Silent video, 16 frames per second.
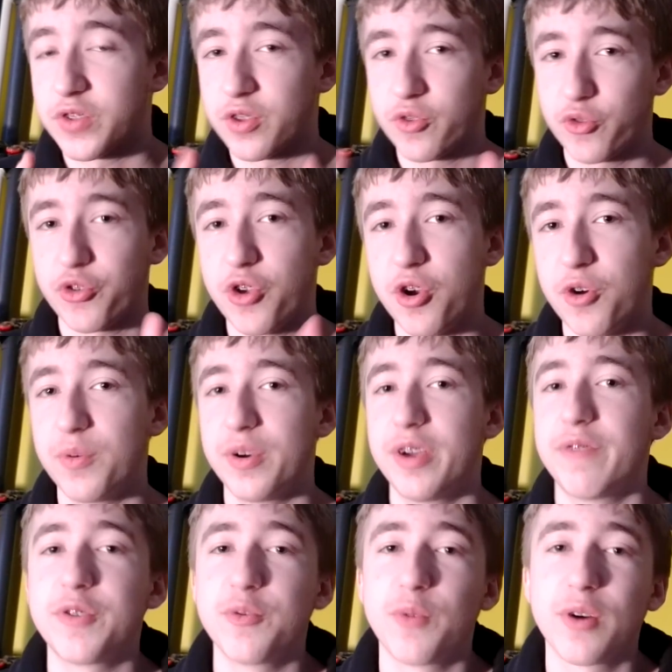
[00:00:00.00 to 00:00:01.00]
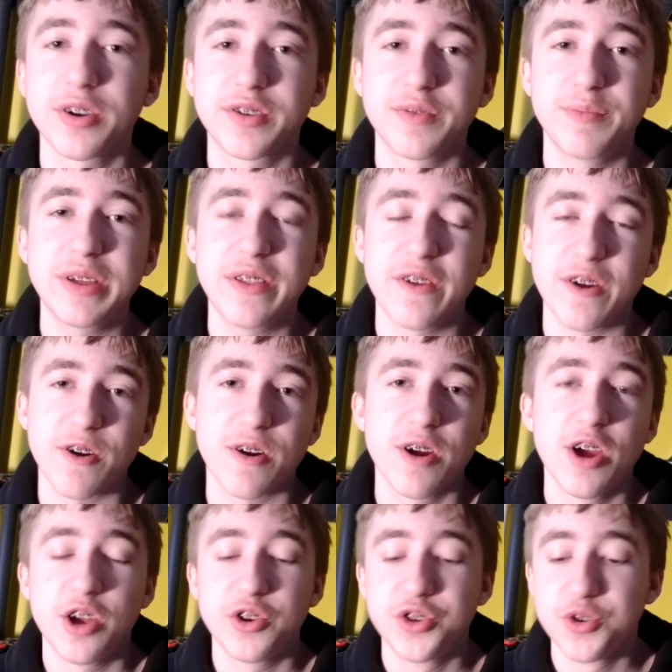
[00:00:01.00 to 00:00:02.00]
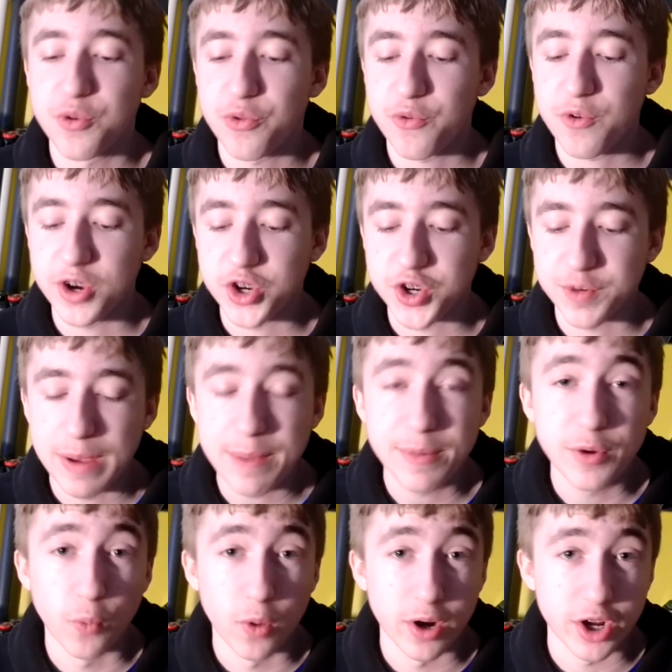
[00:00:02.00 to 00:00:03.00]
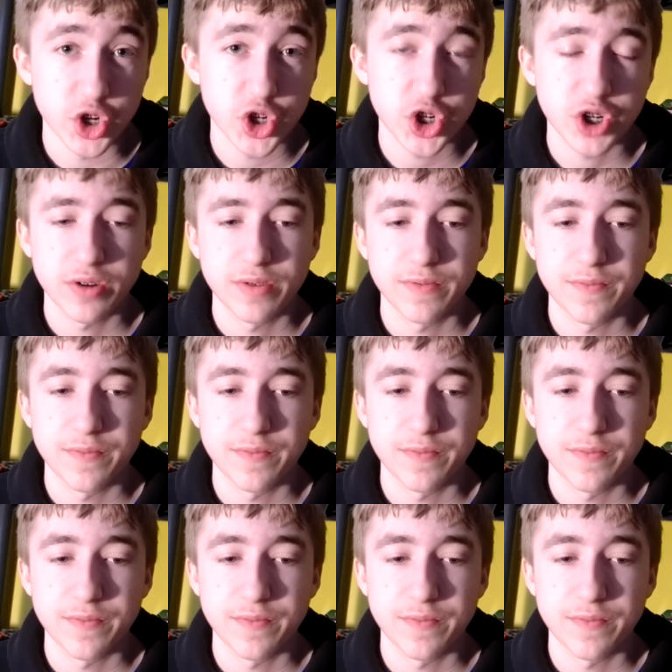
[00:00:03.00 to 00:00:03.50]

So if you want to be there, two or three ish, maybe one ish,